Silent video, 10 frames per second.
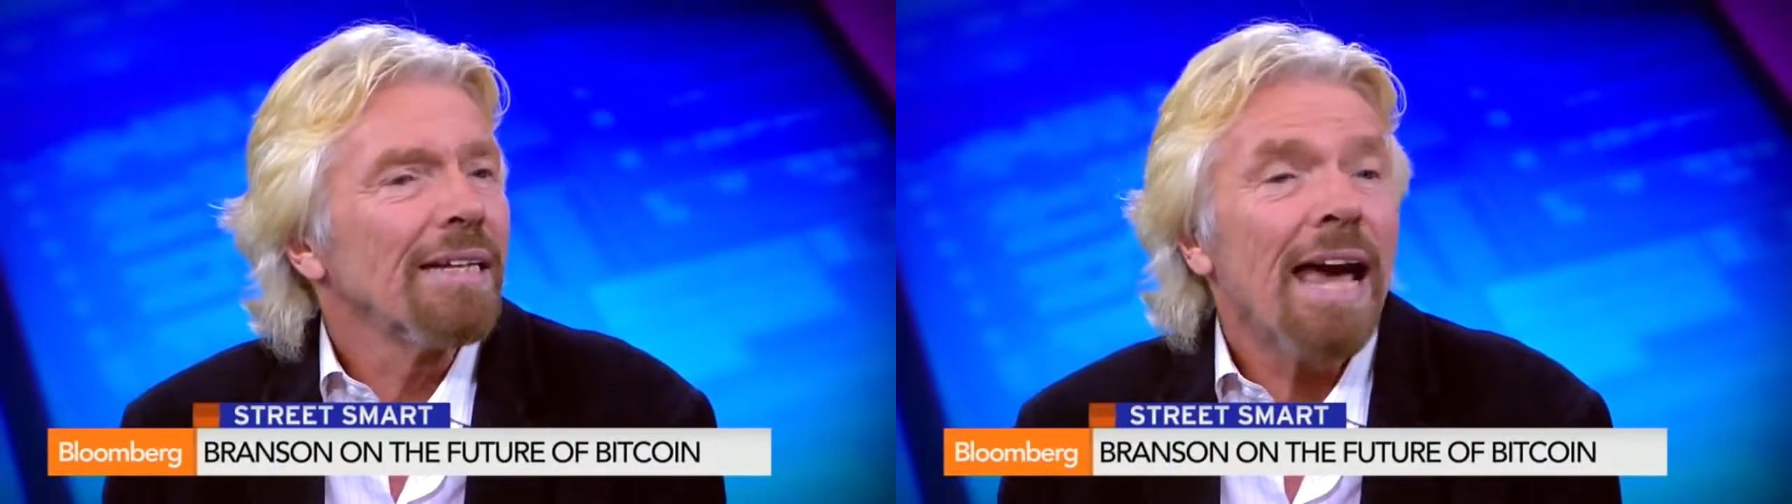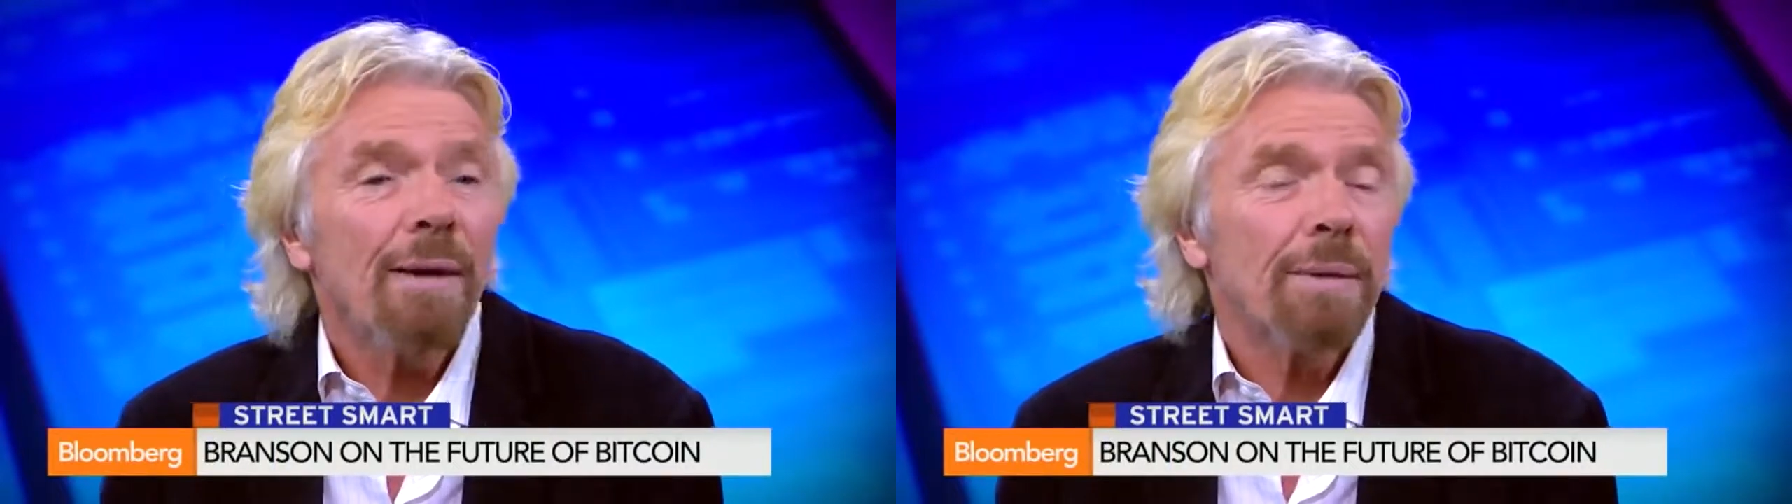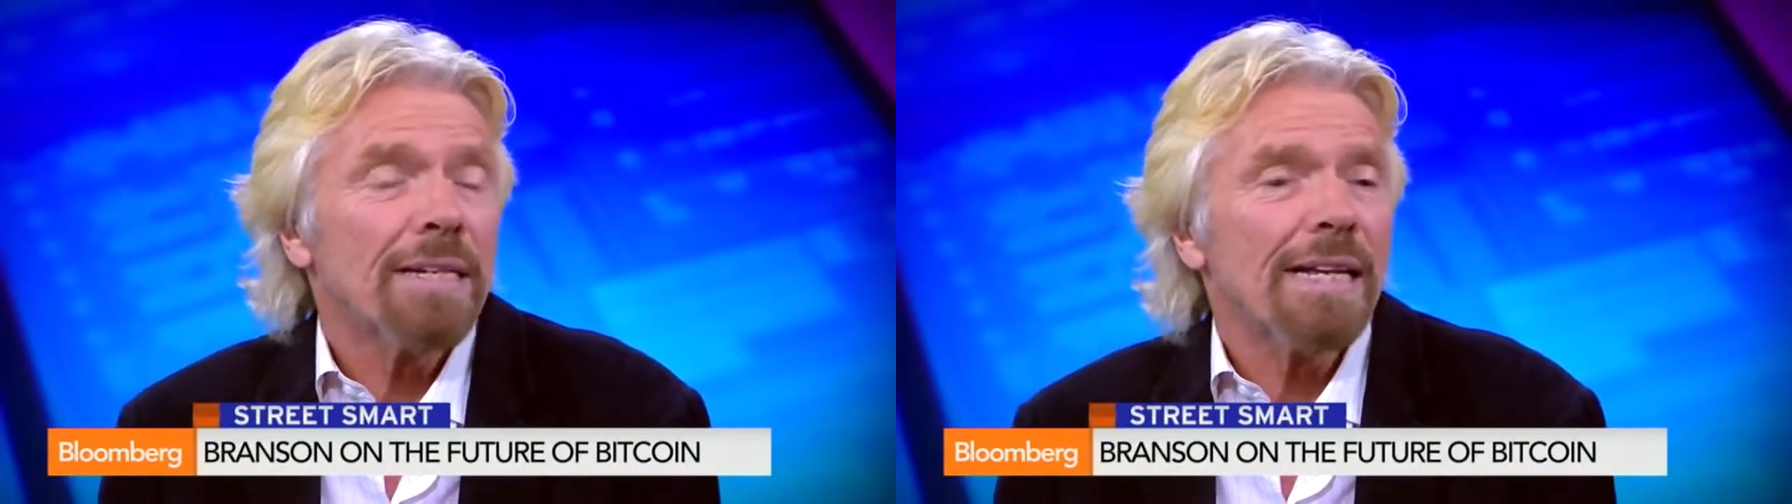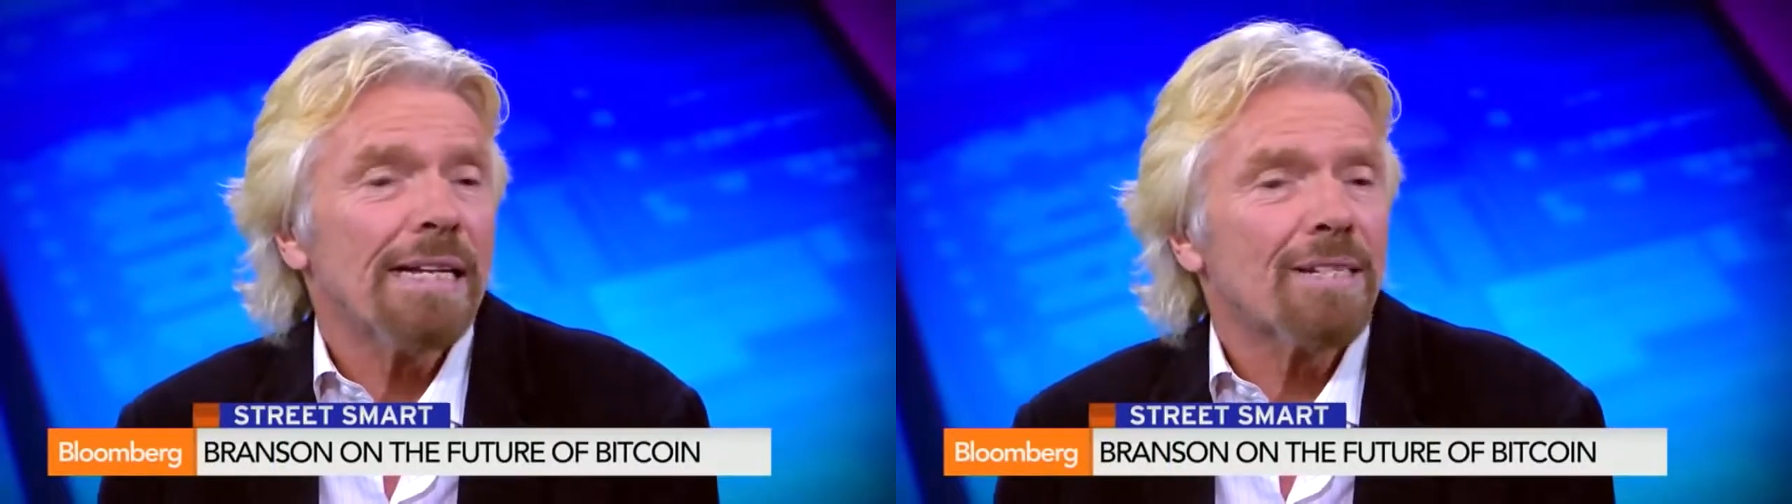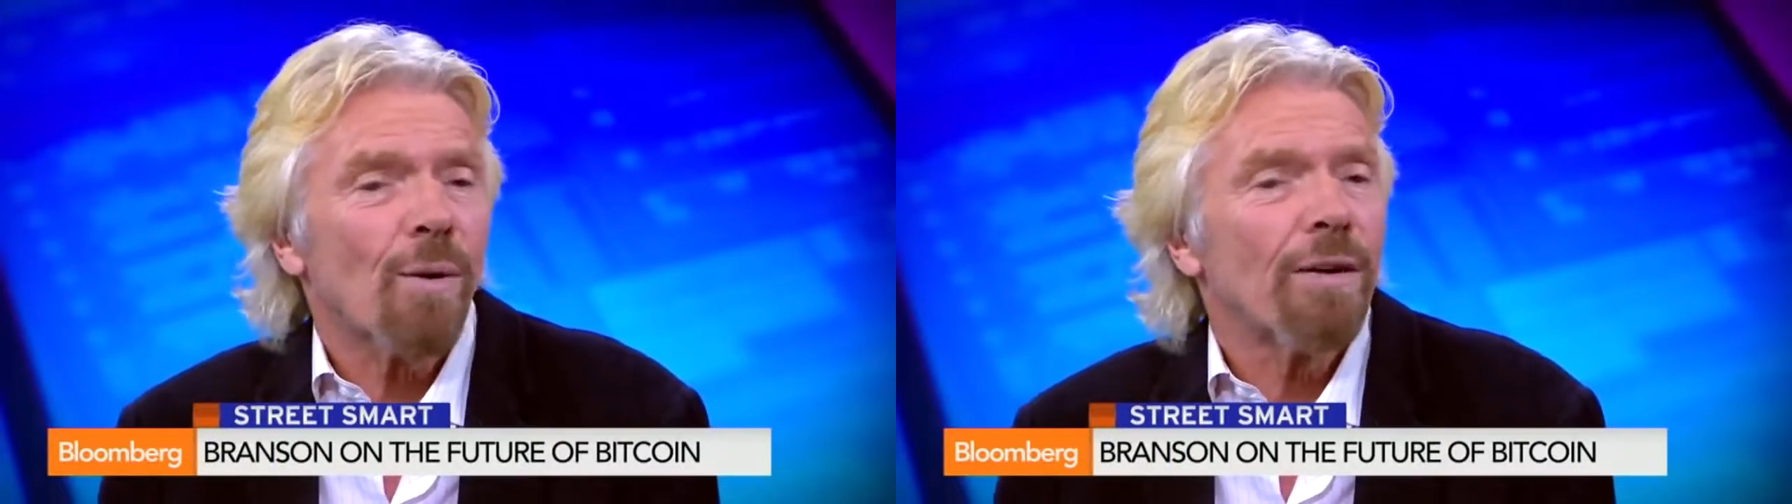Yeah, but it
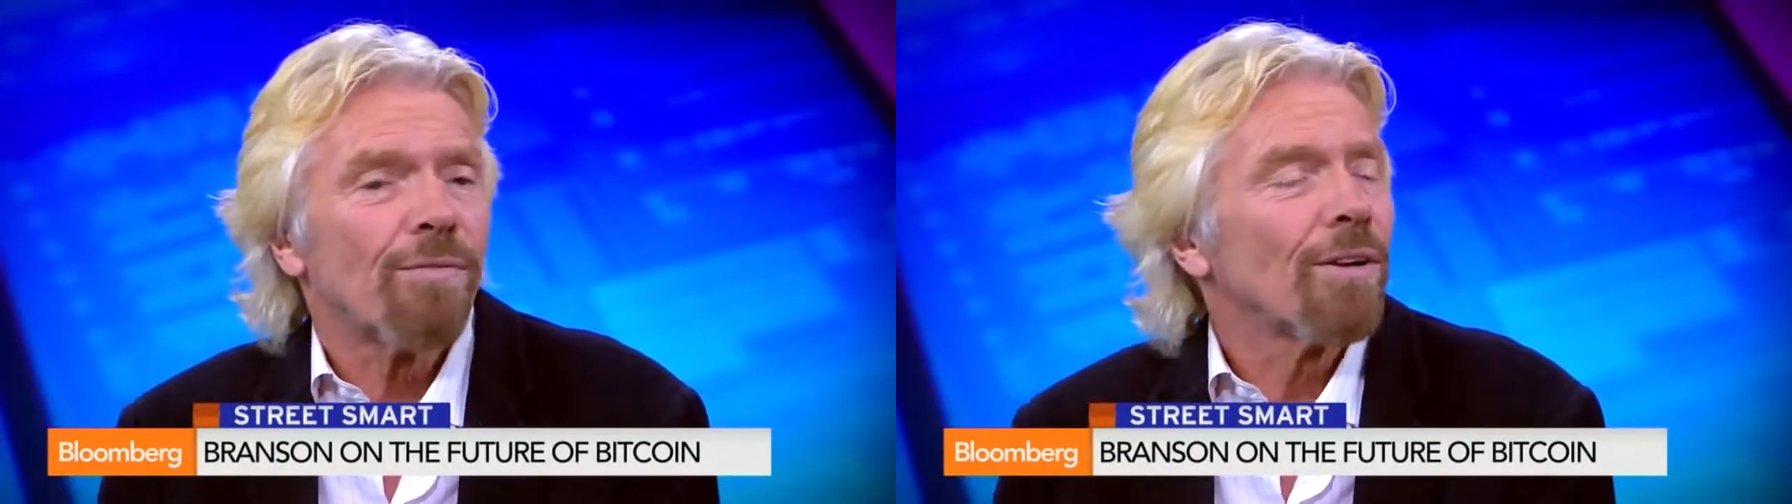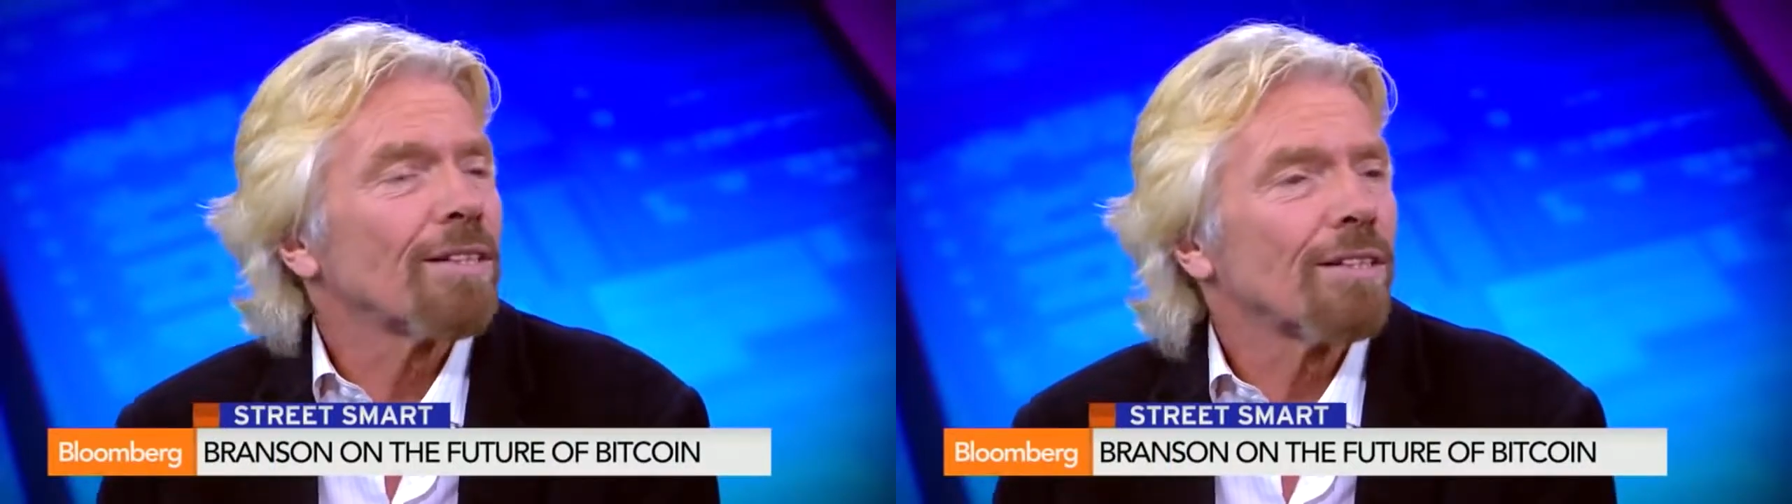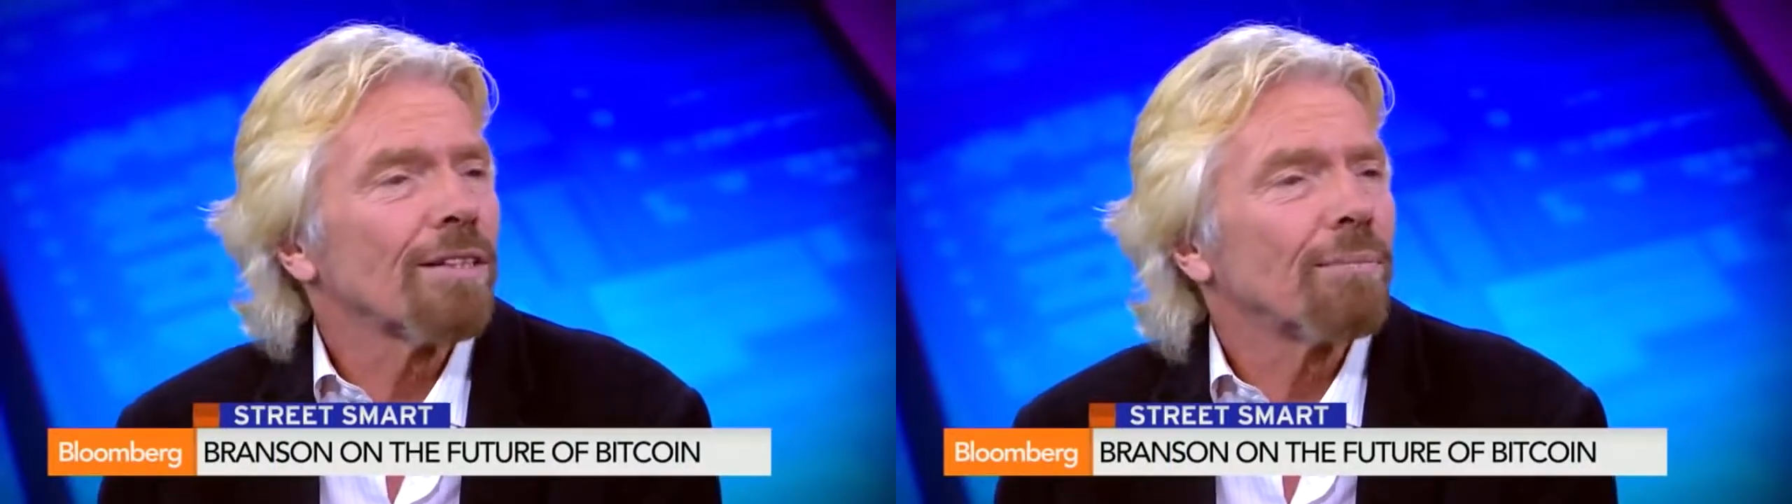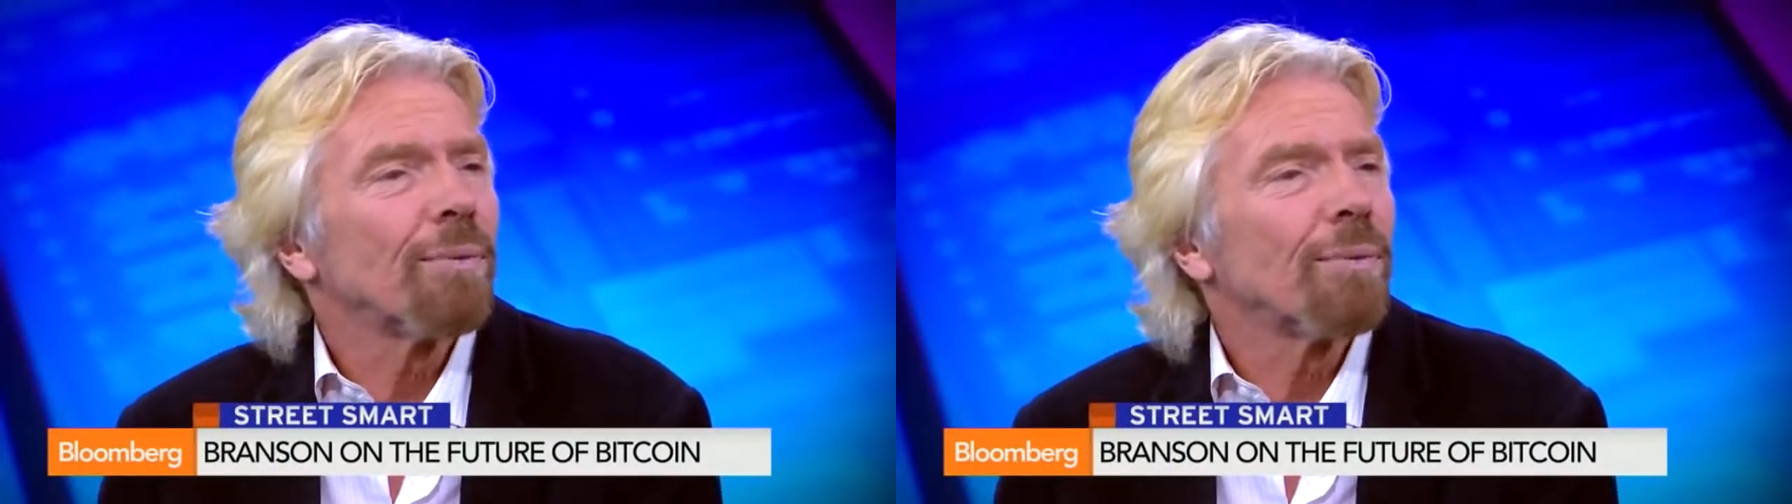is quite volatile.